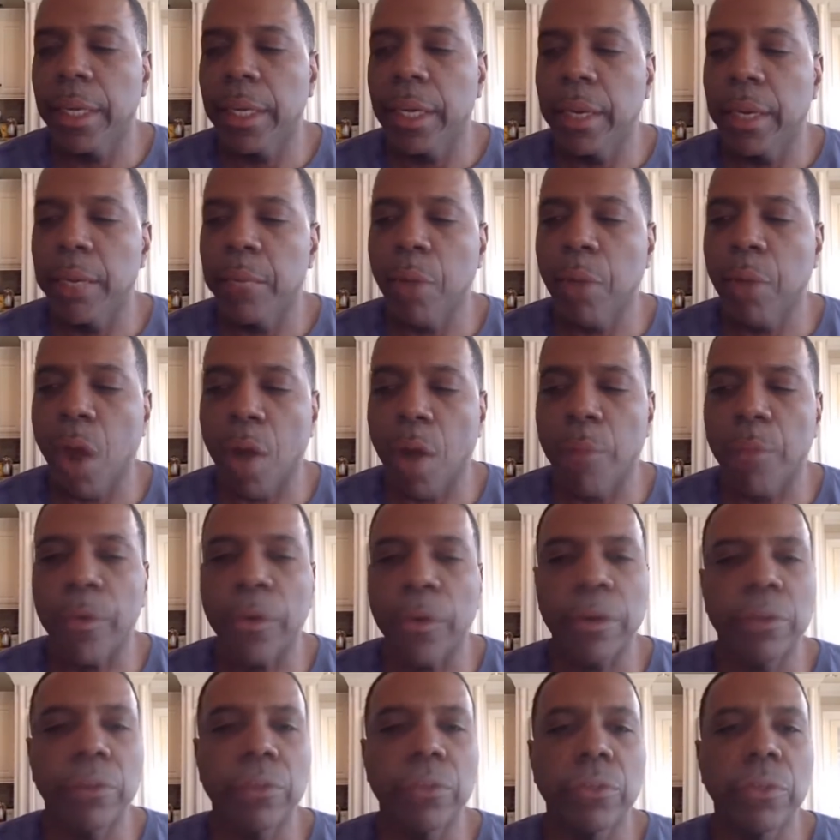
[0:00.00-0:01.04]

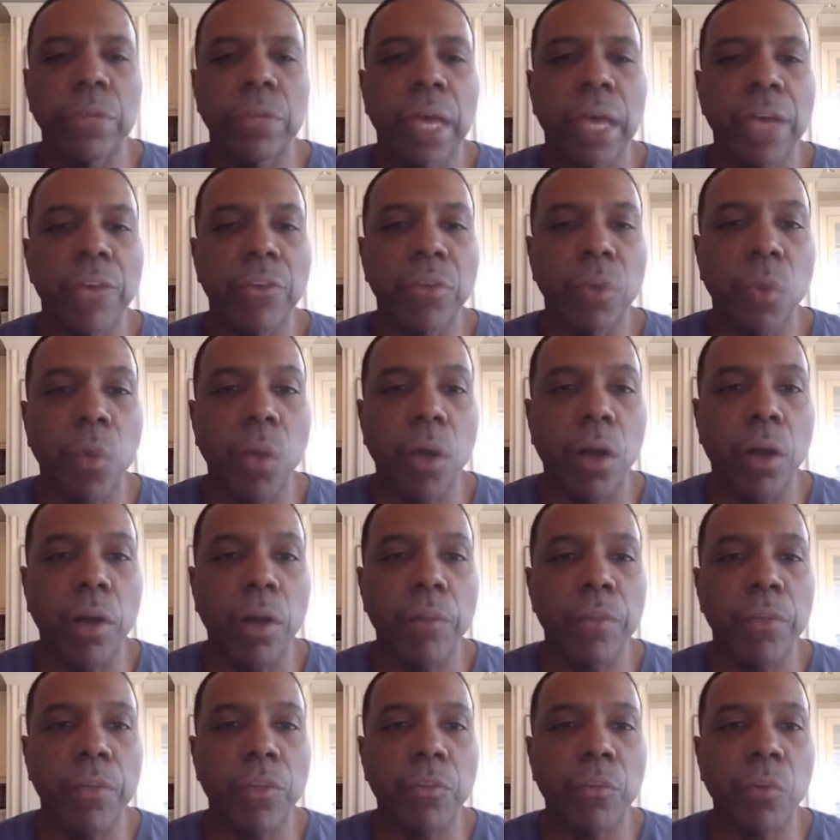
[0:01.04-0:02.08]
Barbara, you guys are
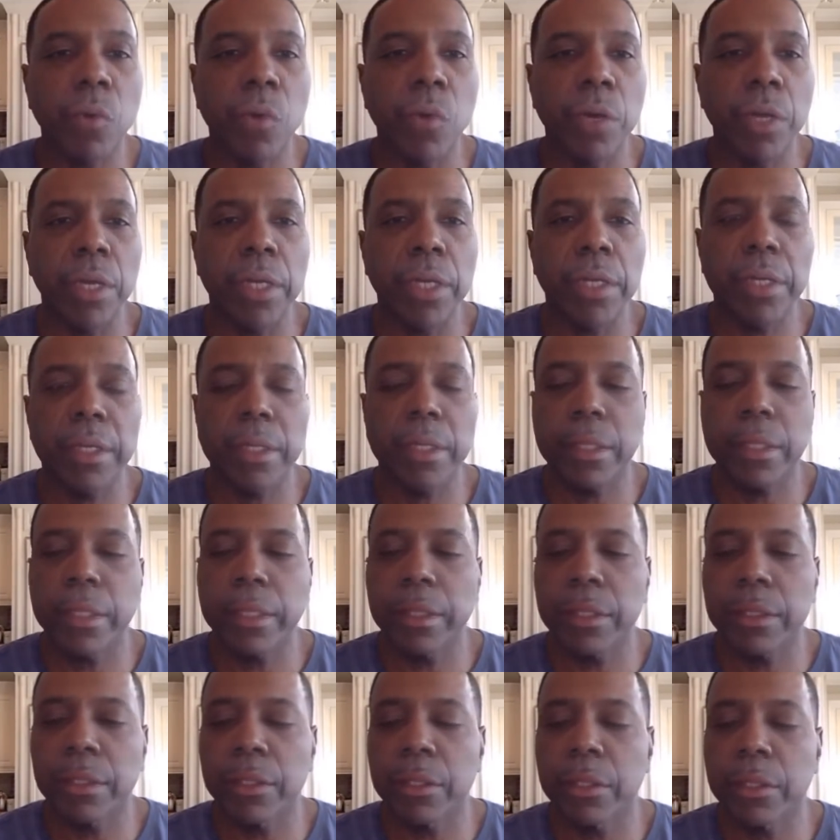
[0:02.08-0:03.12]
welcome this morning.
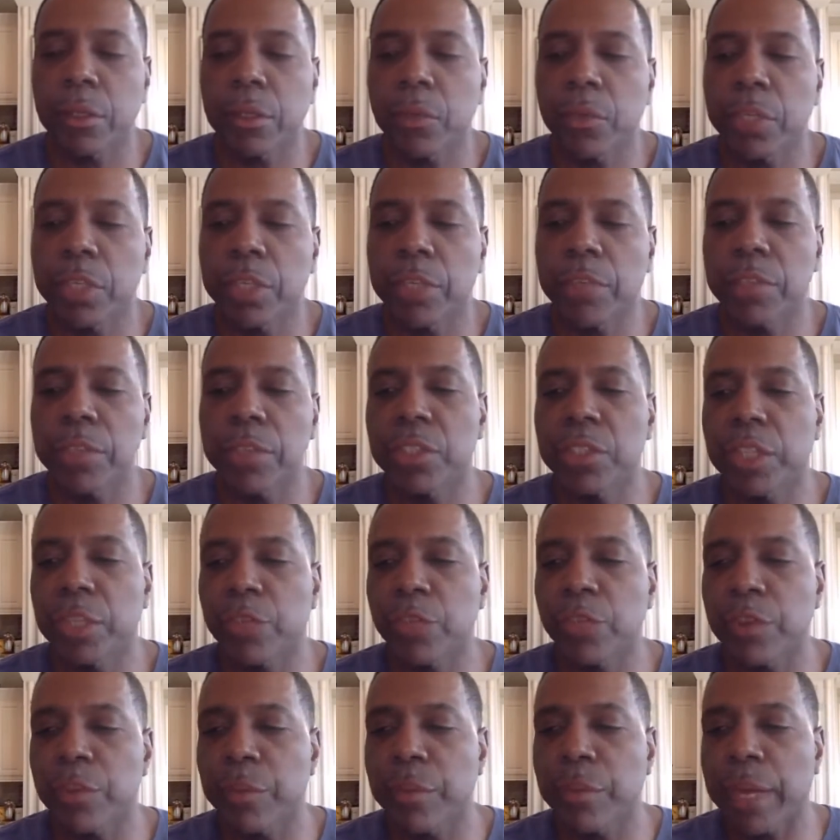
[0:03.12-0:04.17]
You know, we're giving a chance
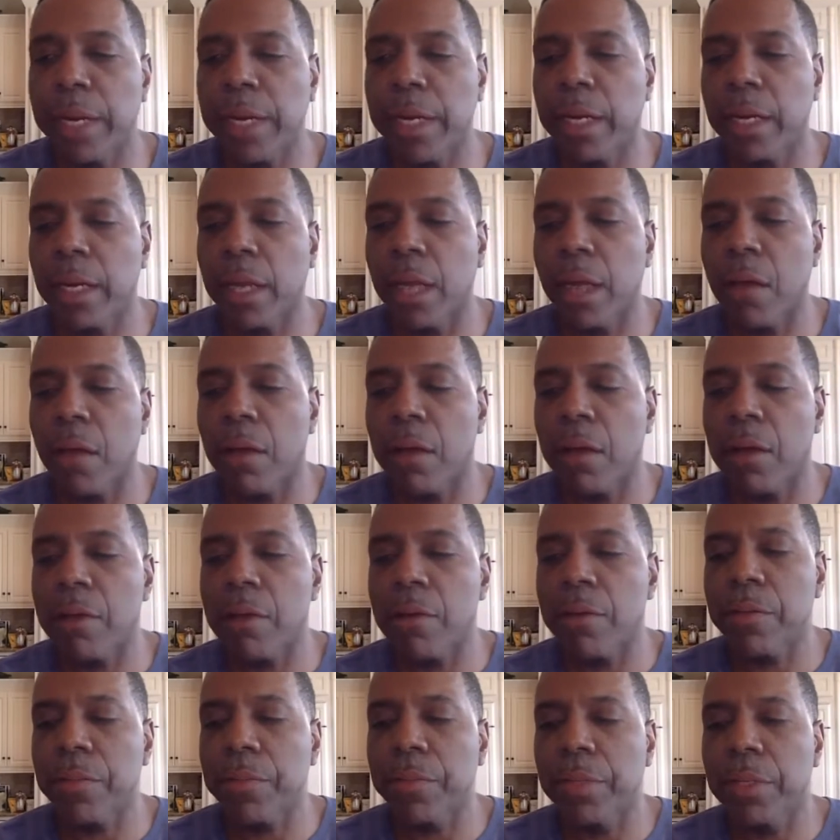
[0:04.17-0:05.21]
for everybody to log
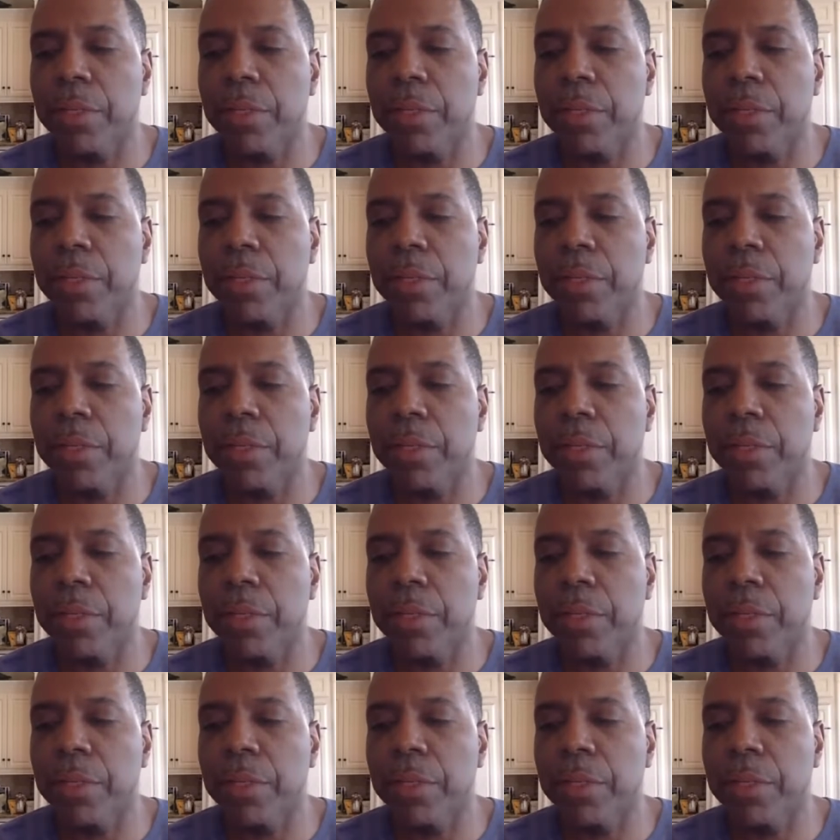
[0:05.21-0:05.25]
on.